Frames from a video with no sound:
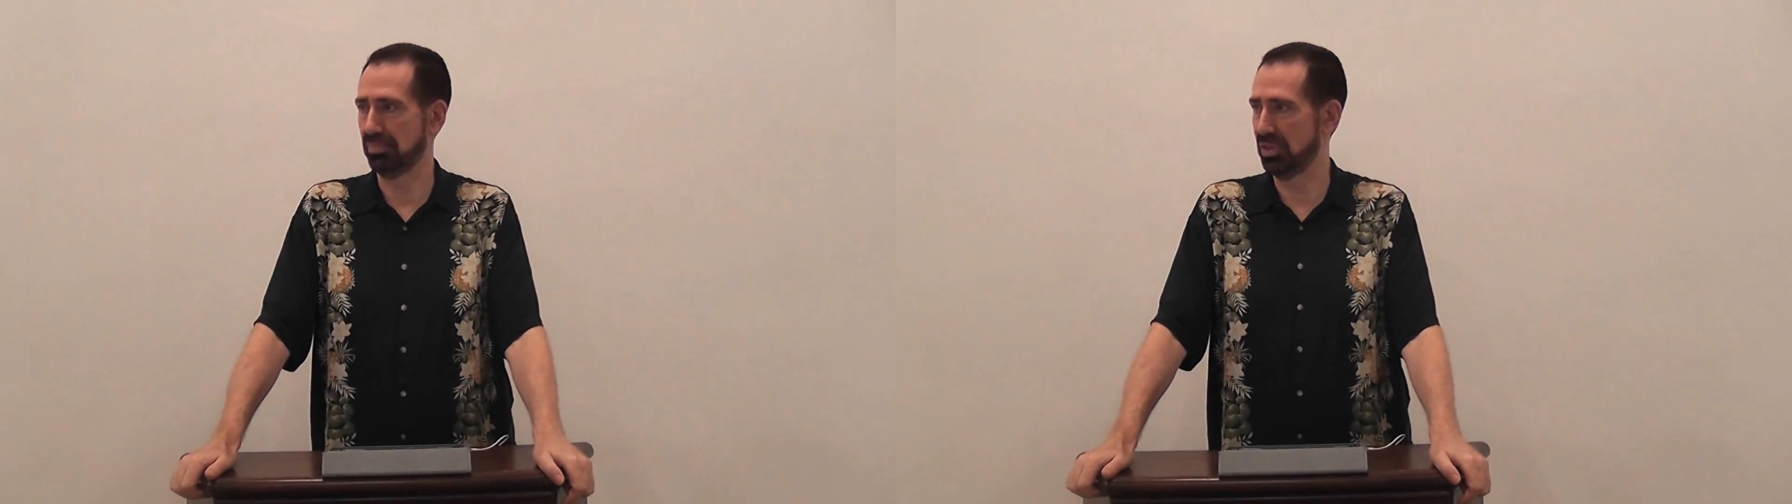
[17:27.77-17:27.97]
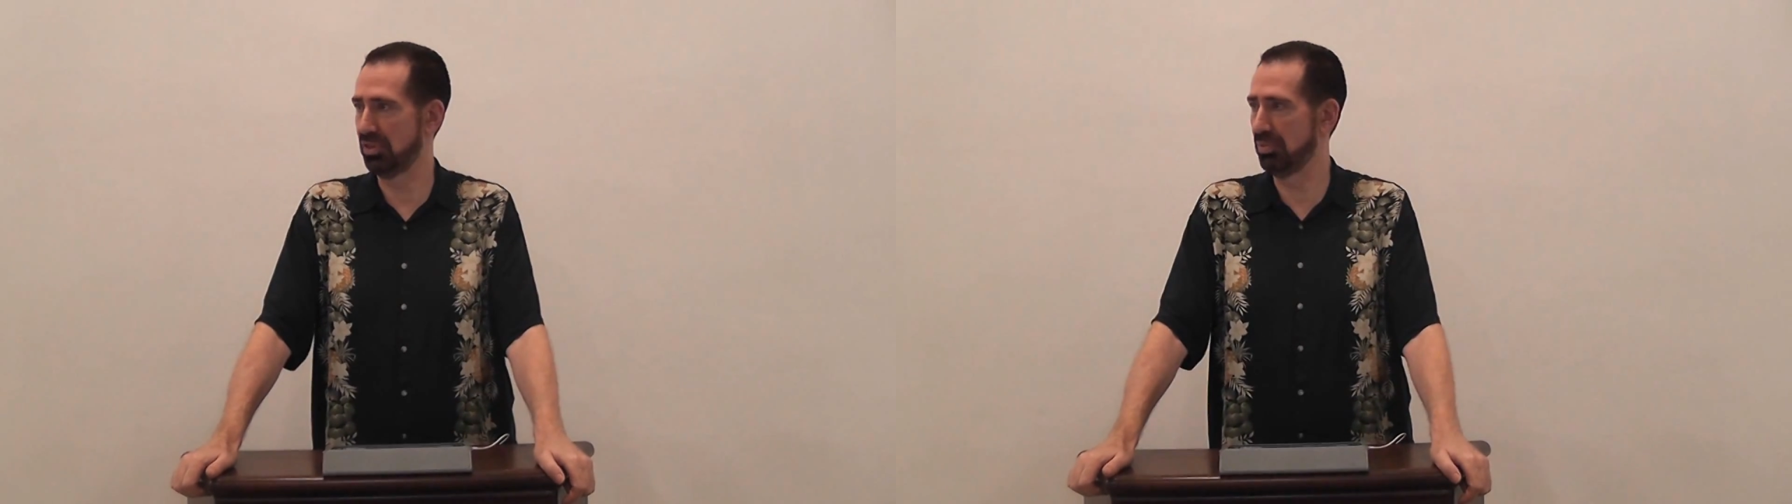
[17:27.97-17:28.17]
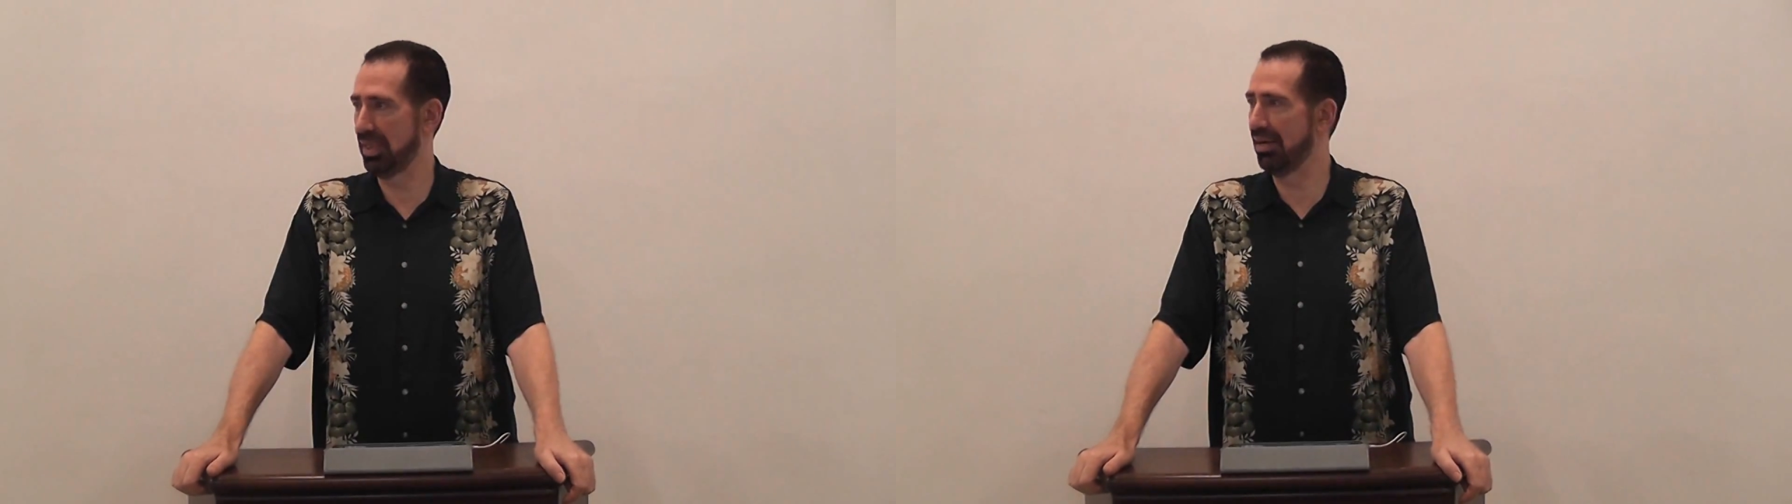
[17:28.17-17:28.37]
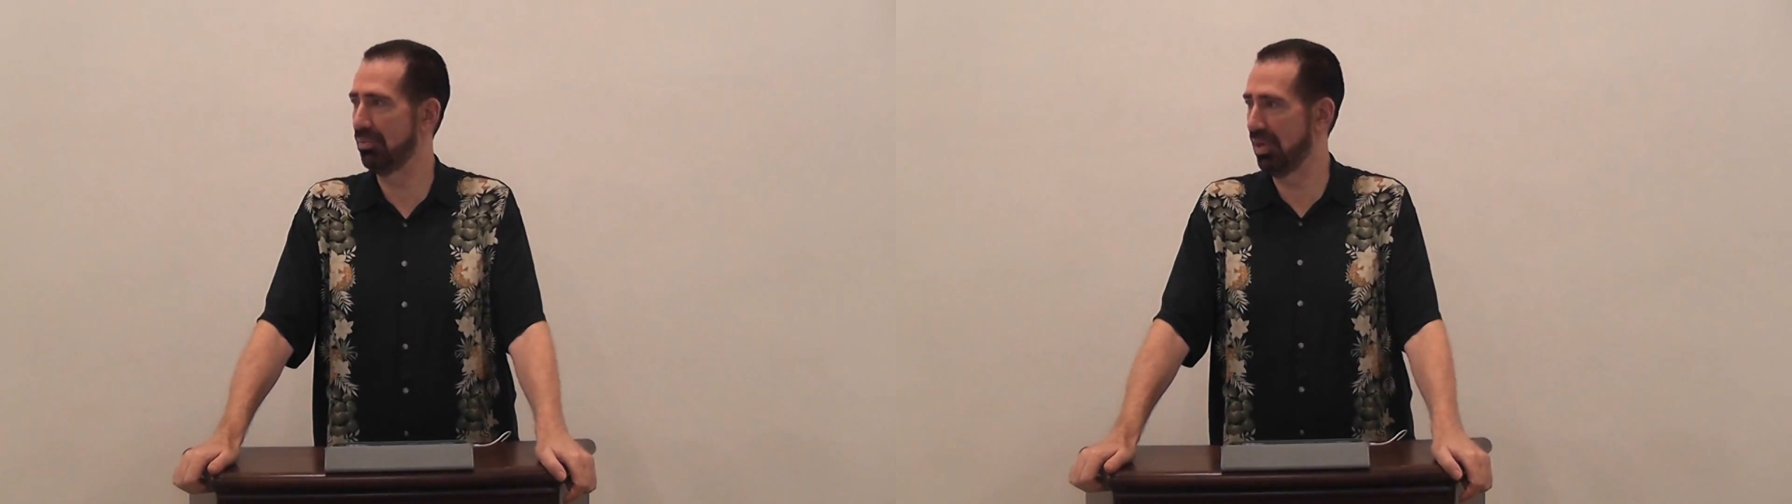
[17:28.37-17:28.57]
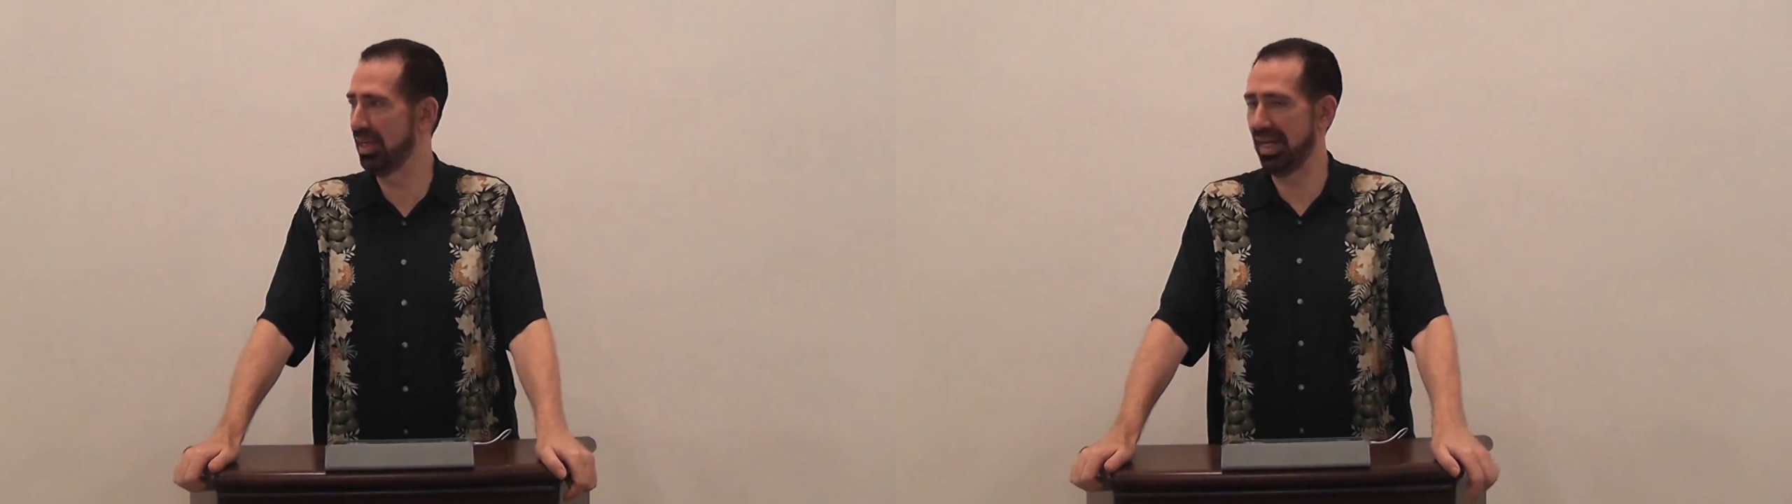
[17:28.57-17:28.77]
Just
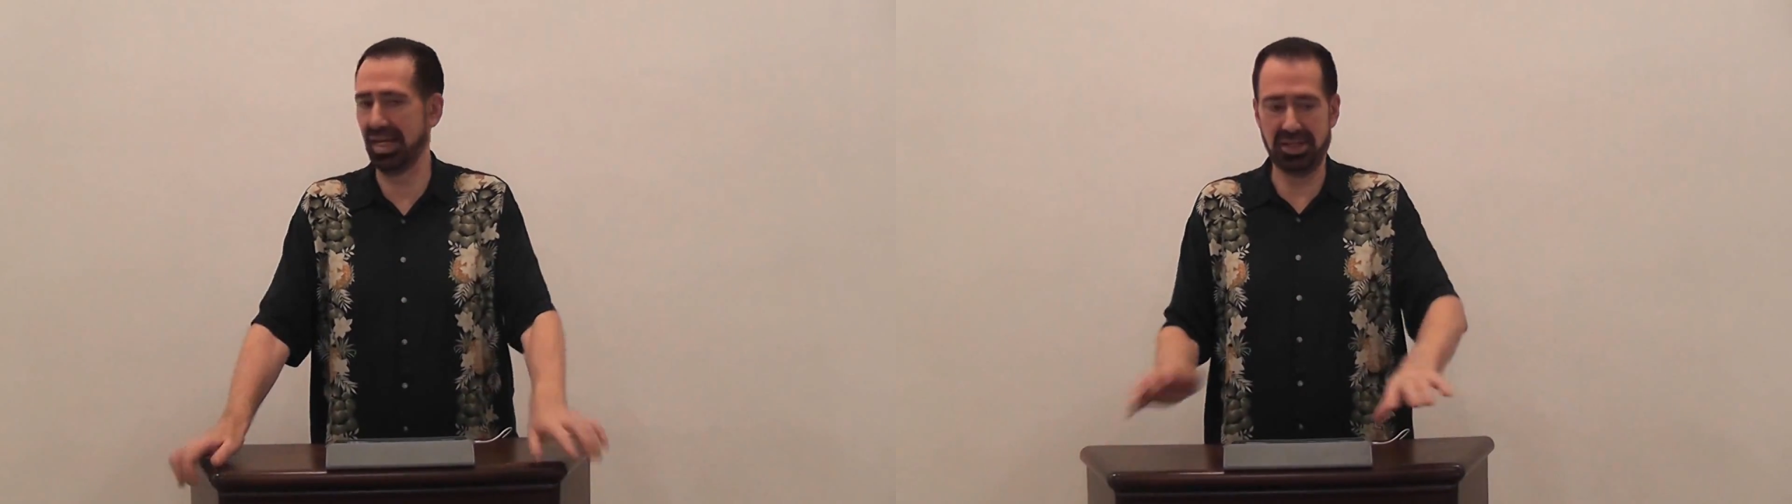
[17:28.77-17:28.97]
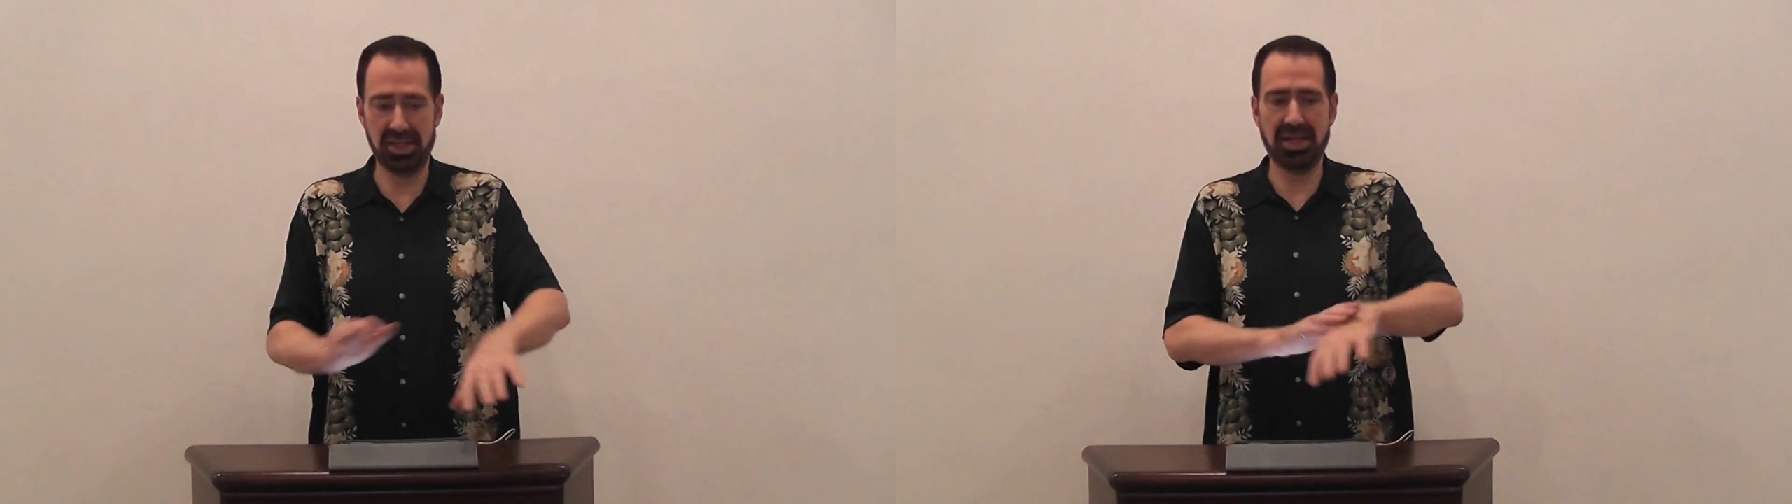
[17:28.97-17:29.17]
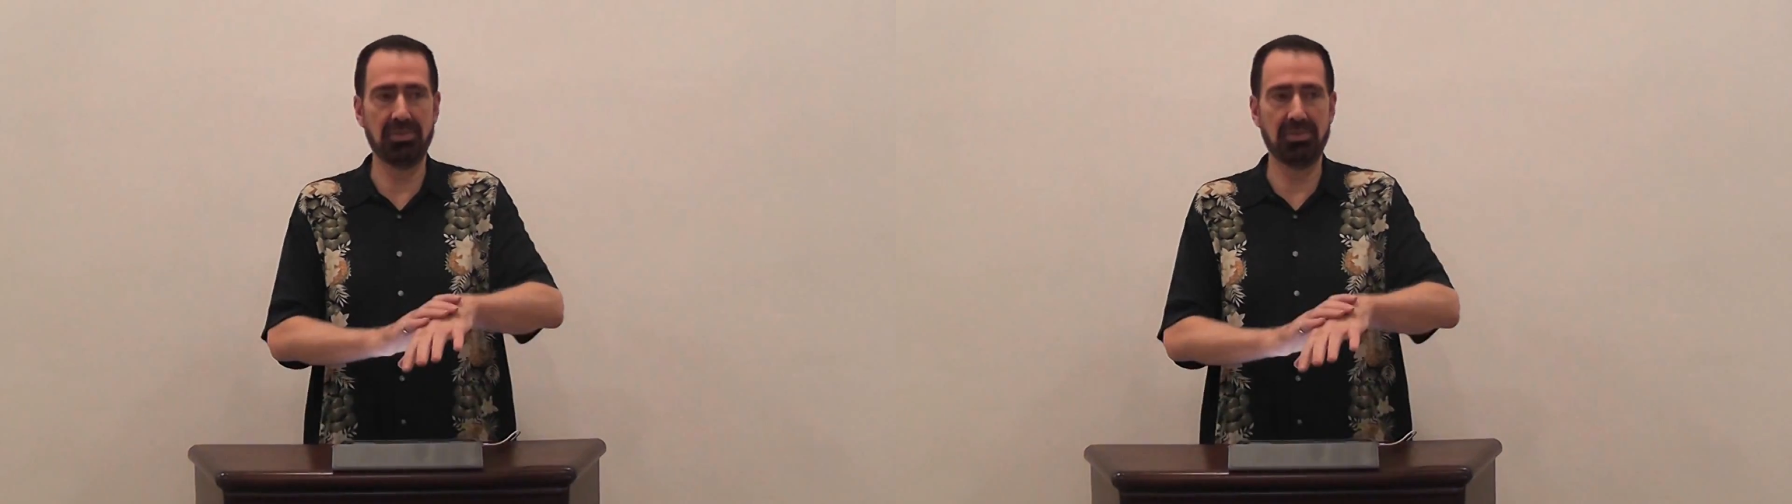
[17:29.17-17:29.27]
without one hand. It